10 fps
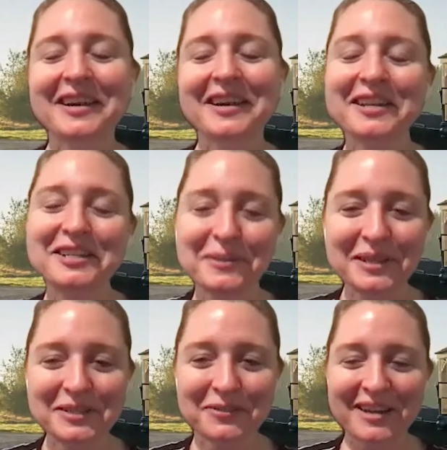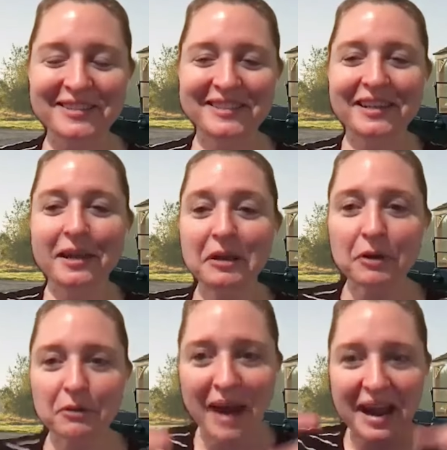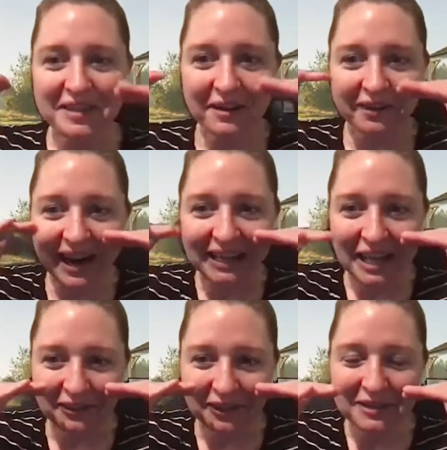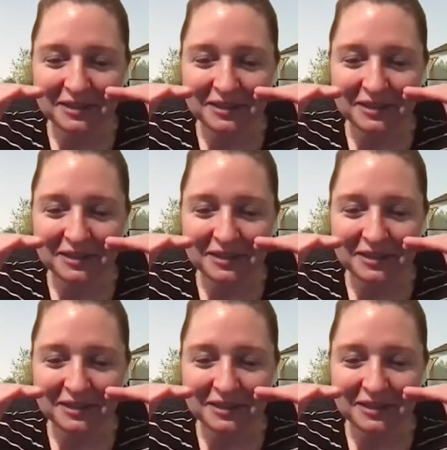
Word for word: It's like, I'll get you one that's frosted. I mean, we're right there at her eye level